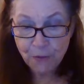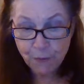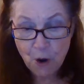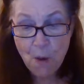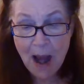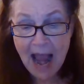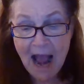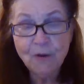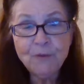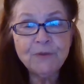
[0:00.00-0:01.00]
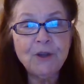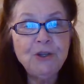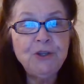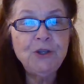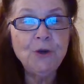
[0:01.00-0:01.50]
throughout the
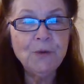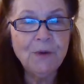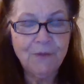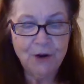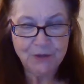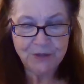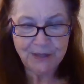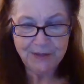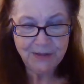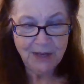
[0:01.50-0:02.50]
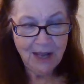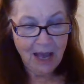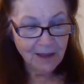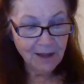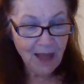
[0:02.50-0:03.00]
universes.
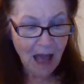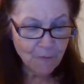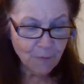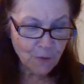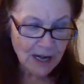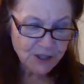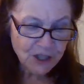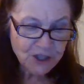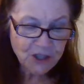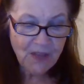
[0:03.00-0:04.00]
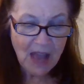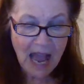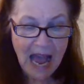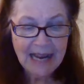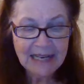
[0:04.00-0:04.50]
Love reaches to the
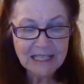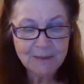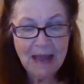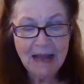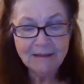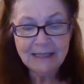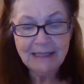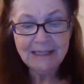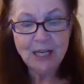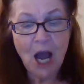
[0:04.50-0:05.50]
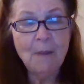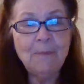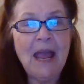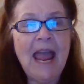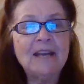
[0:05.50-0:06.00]
highest mountain top
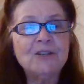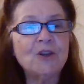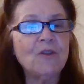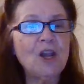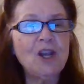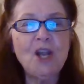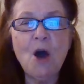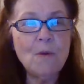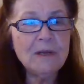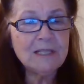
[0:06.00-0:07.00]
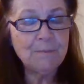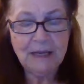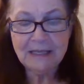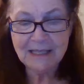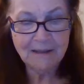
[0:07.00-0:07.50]
and to the lowest
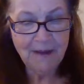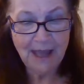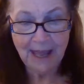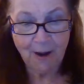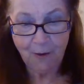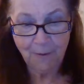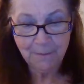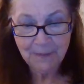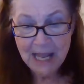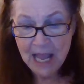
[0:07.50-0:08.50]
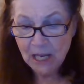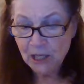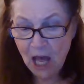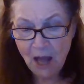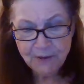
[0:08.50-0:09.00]
pits of hell.
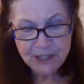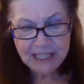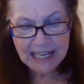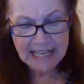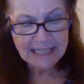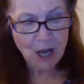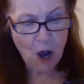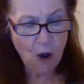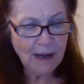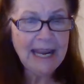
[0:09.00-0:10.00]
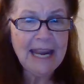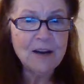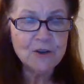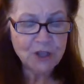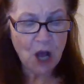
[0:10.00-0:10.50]
Love sees all,
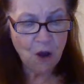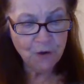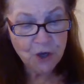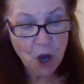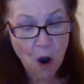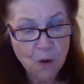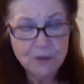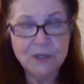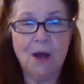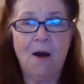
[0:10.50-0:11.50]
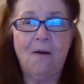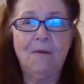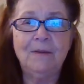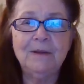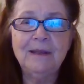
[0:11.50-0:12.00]
hears all, knows all.